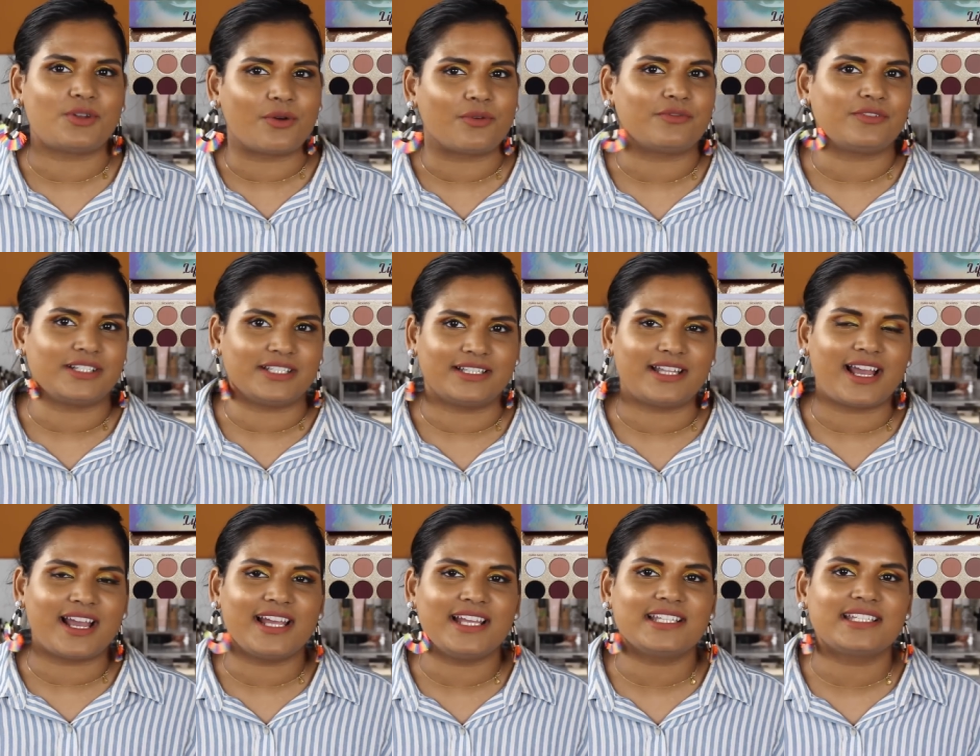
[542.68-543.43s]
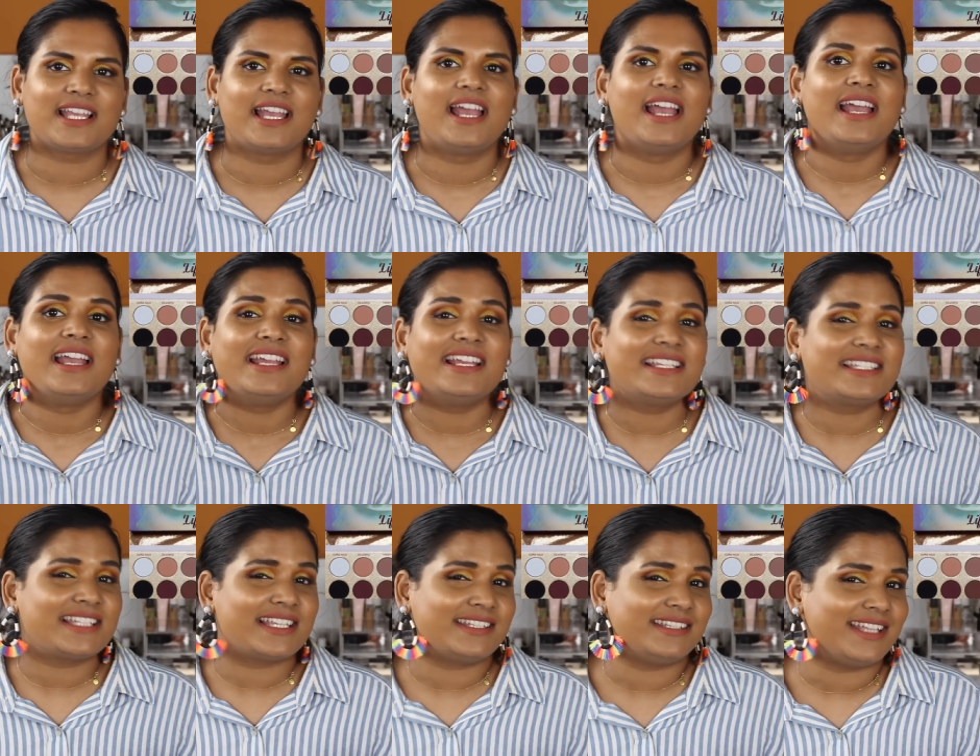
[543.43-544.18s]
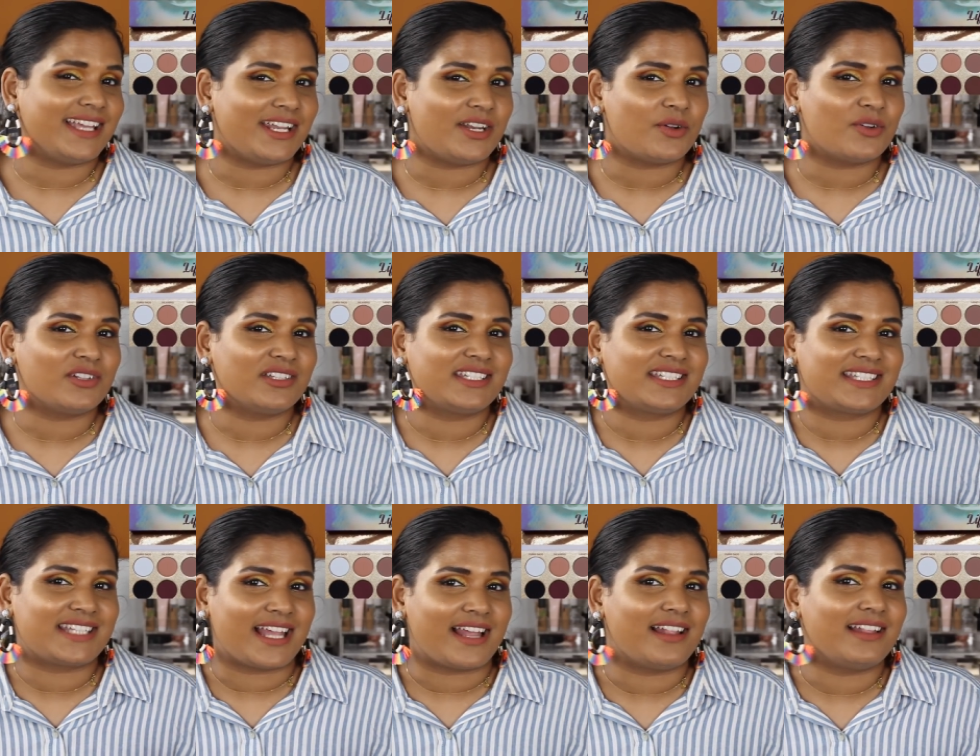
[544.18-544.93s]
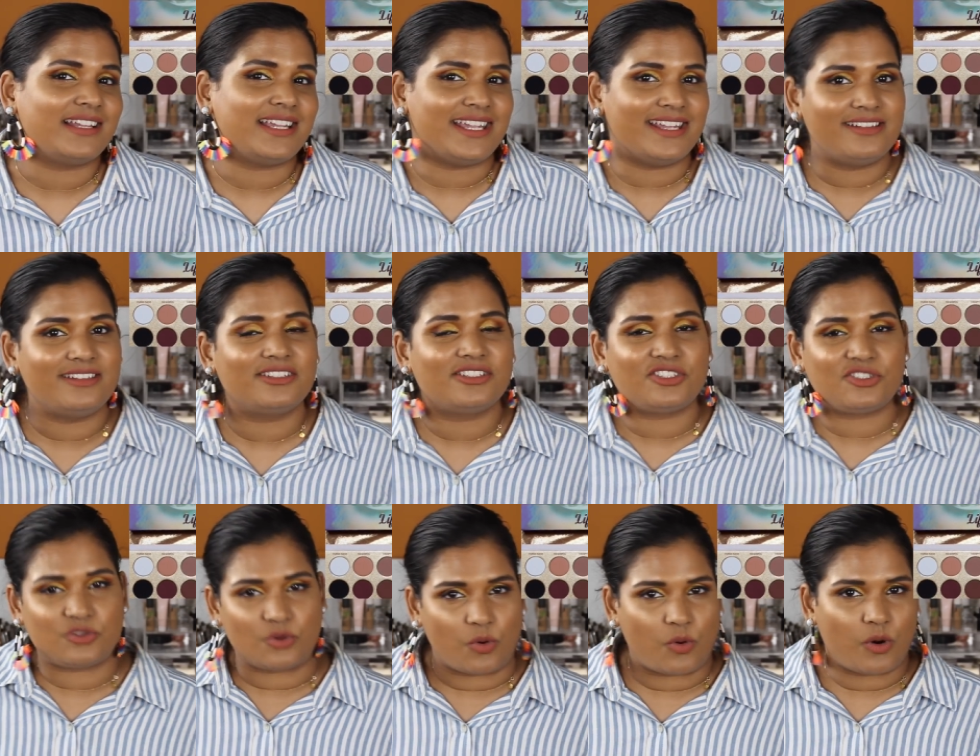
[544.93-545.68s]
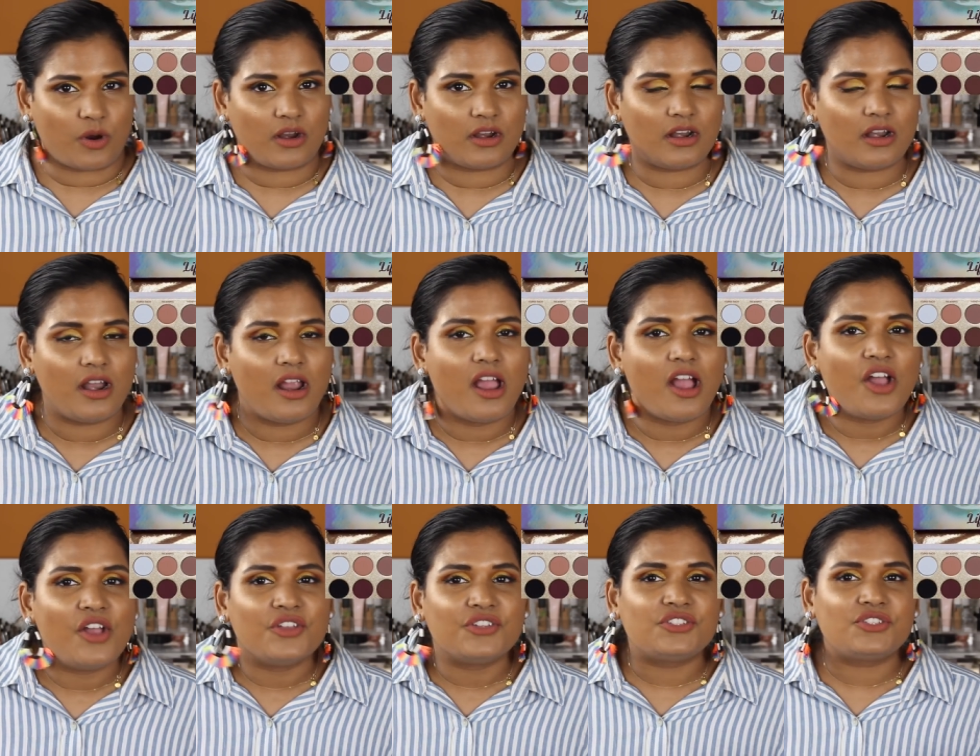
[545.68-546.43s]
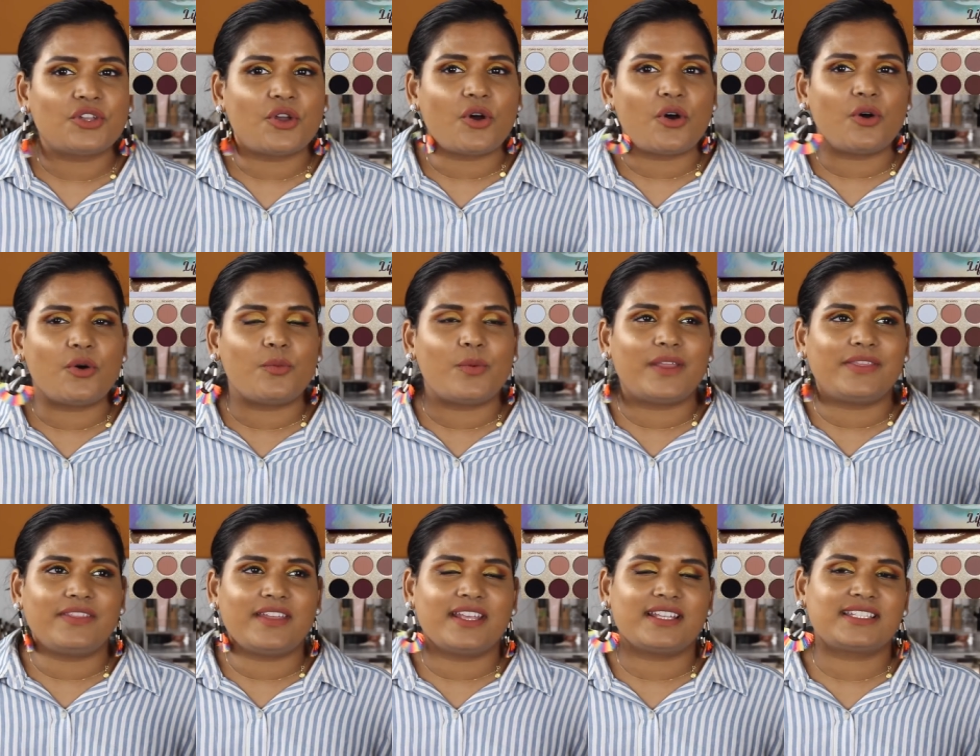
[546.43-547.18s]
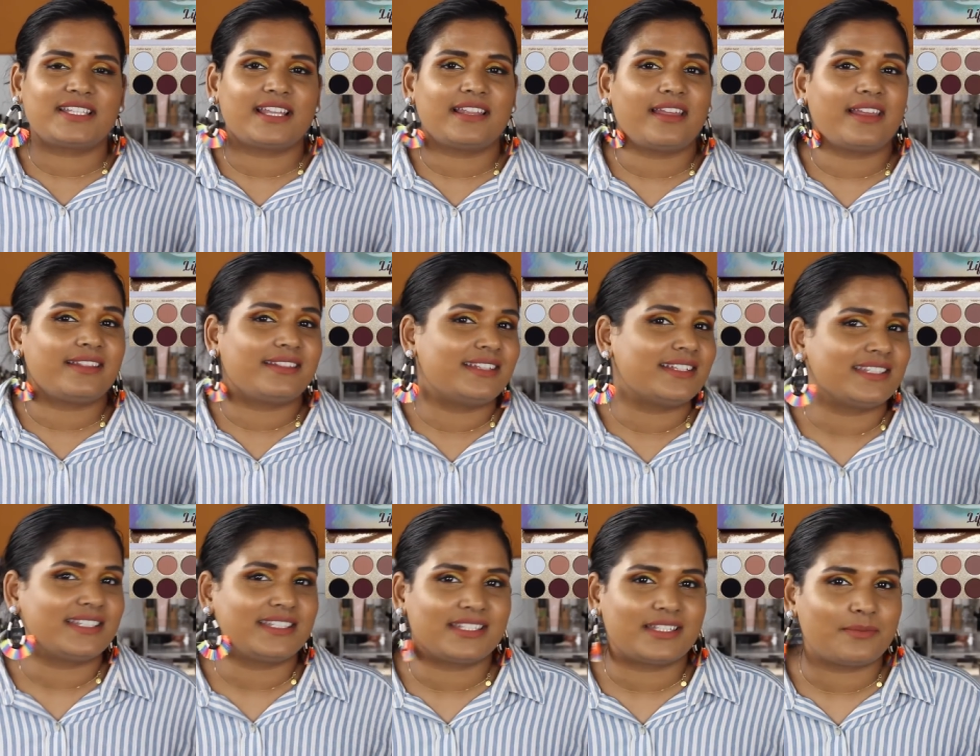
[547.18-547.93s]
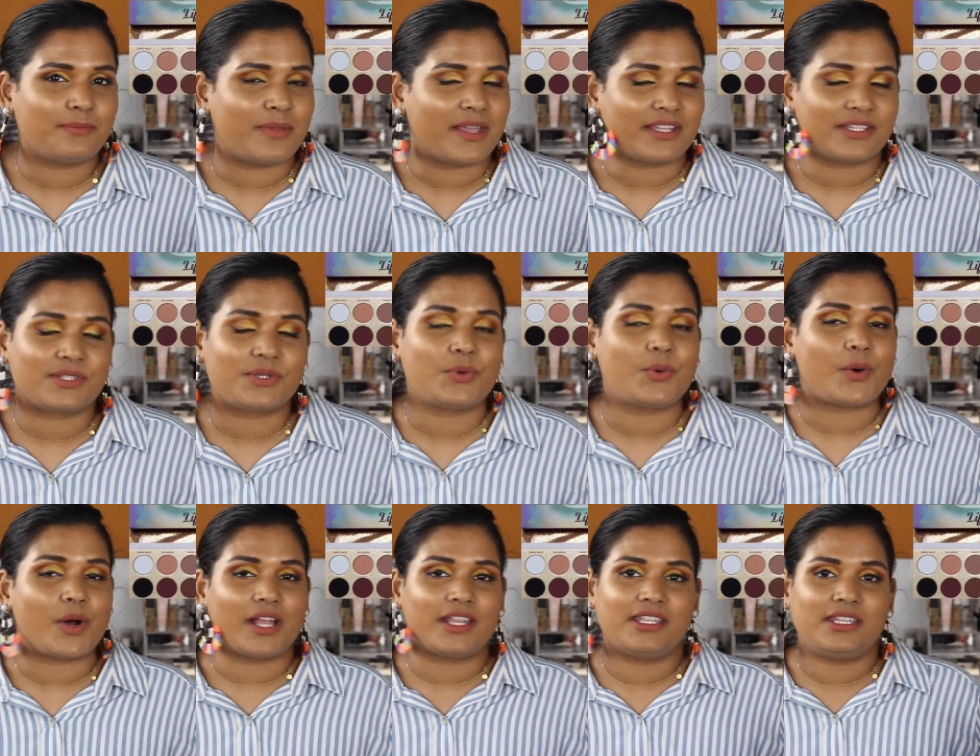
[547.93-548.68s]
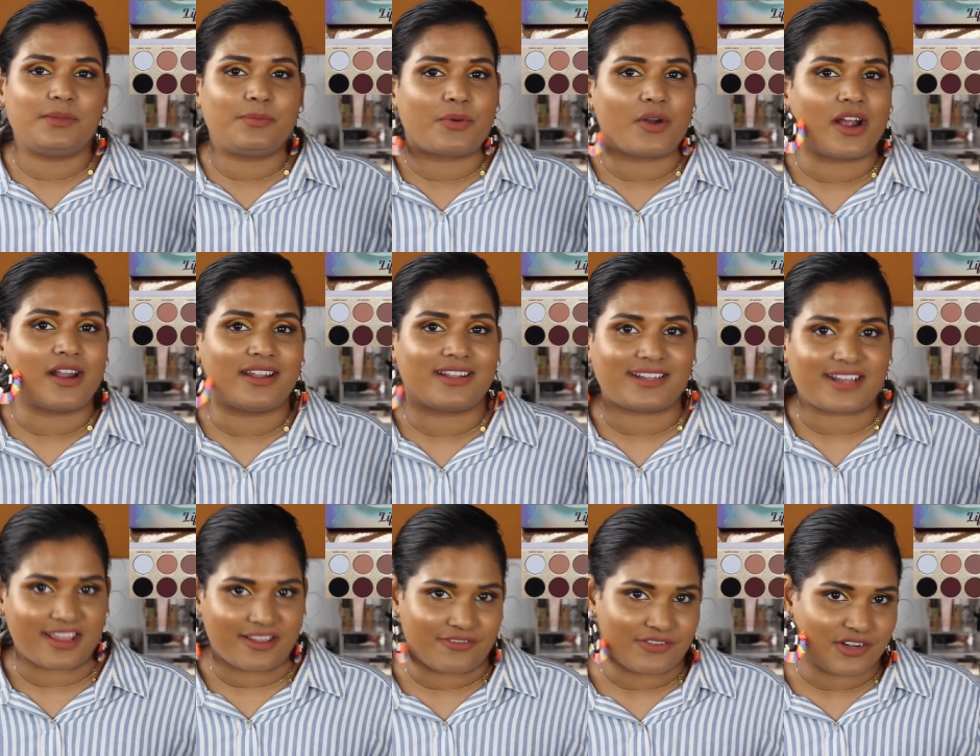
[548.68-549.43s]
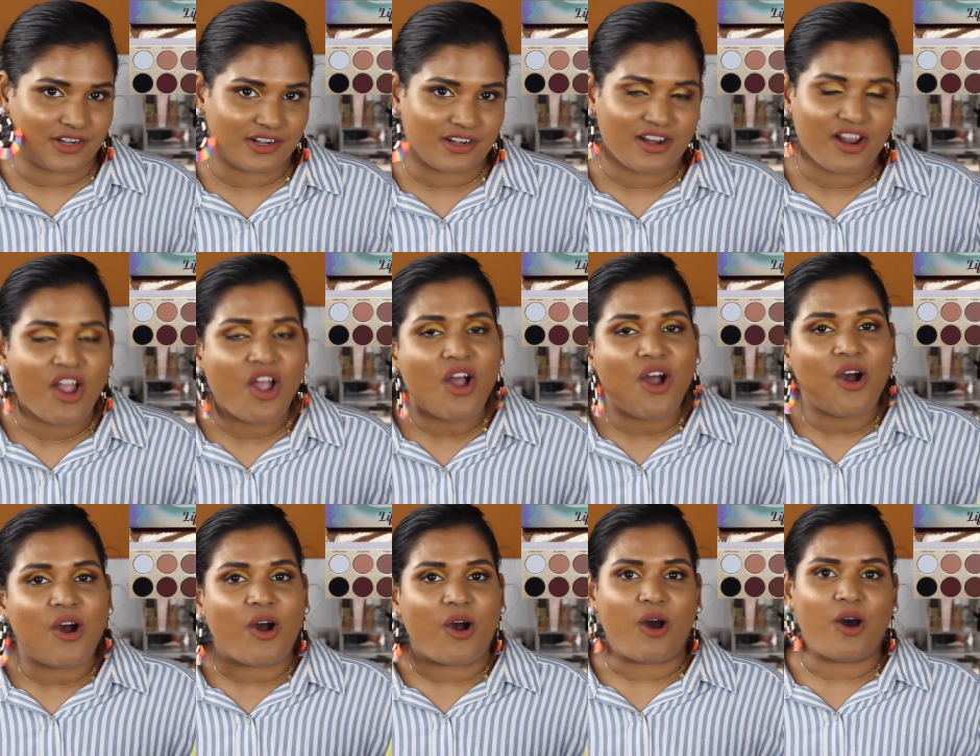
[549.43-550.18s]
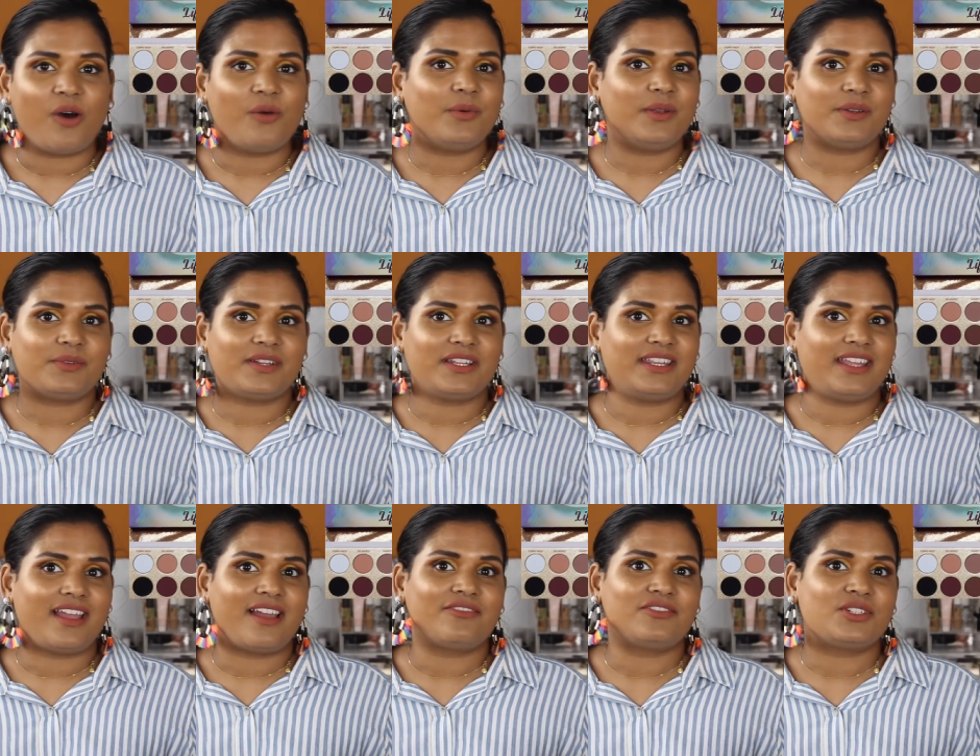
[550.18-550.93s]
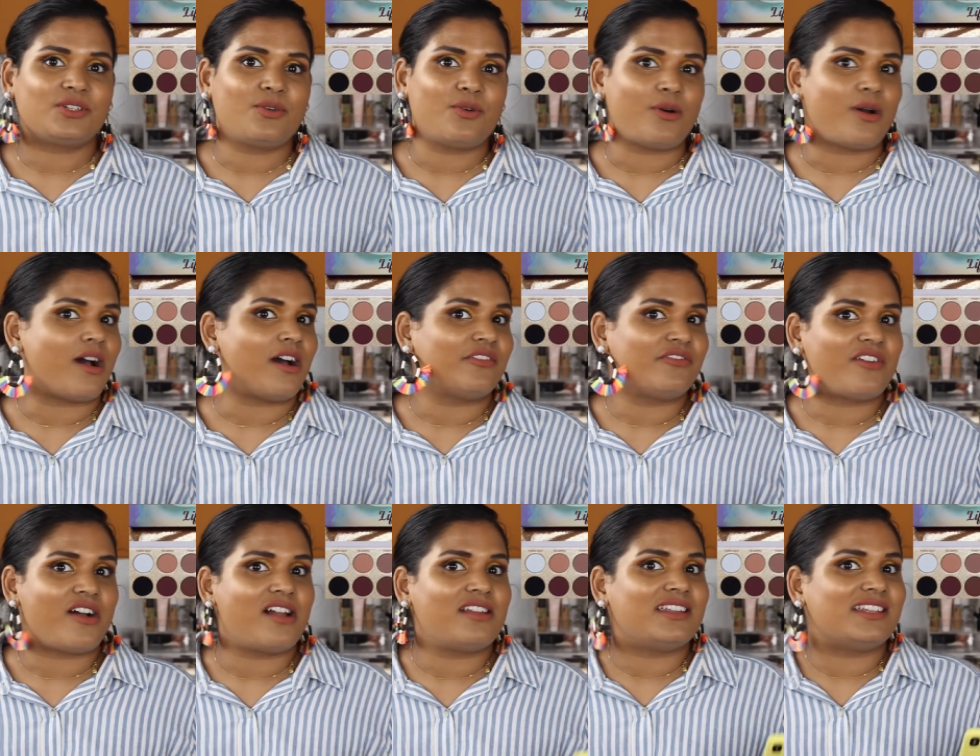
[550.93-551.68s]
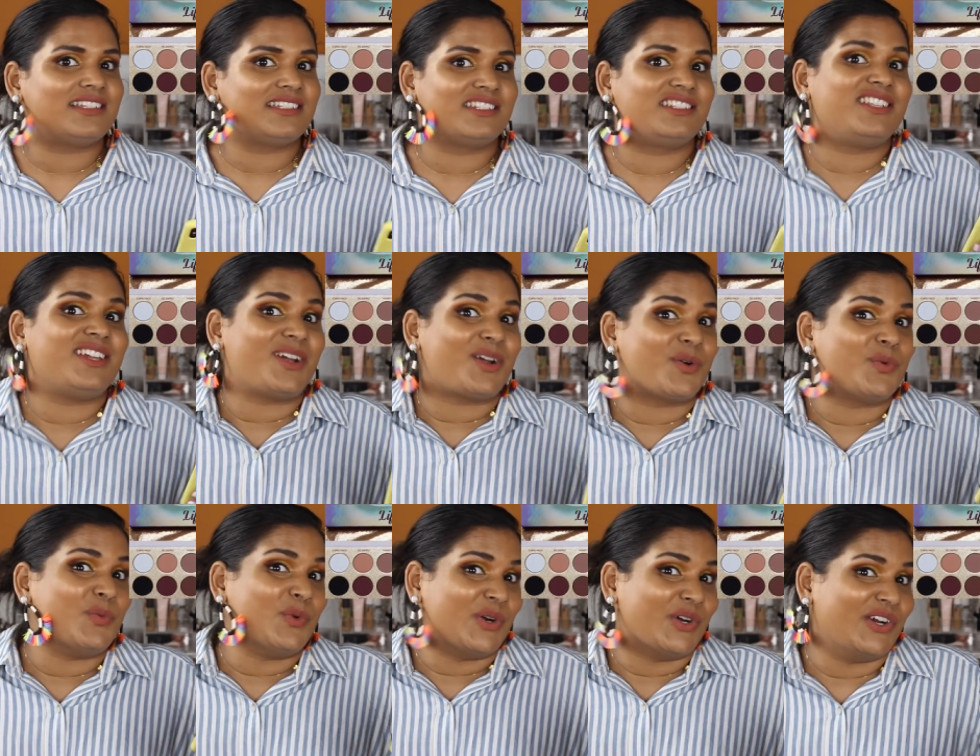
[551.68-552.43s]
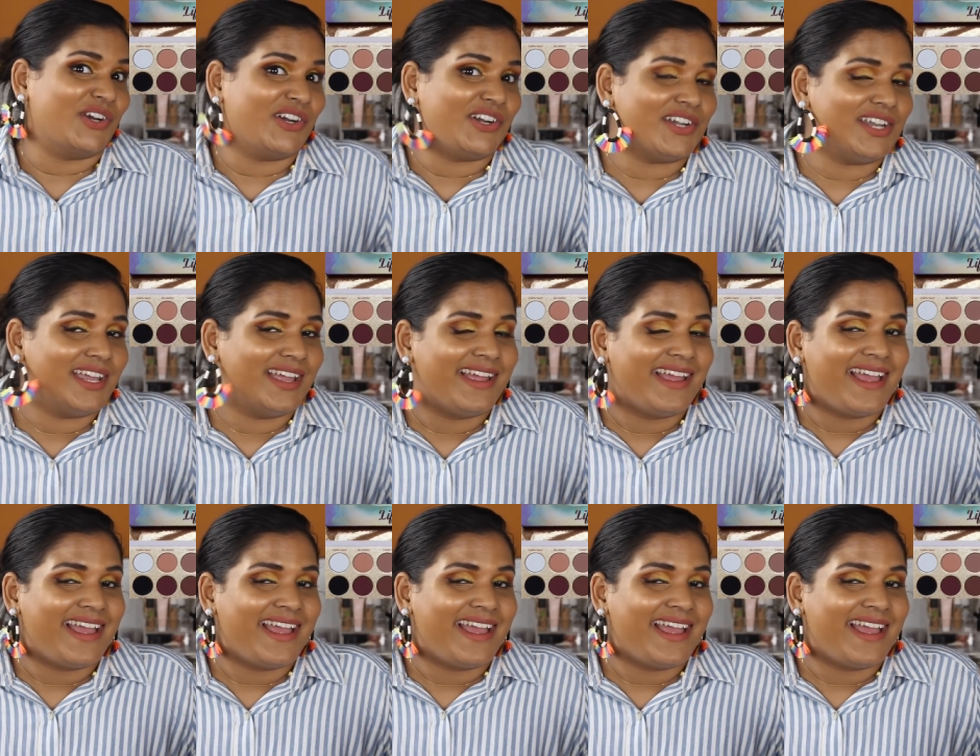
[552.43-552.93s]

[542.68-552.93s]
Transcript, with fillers: don't realize is that they don't sell in store. So when they say like this is the best quality product ever, all we really have to go off on is their word.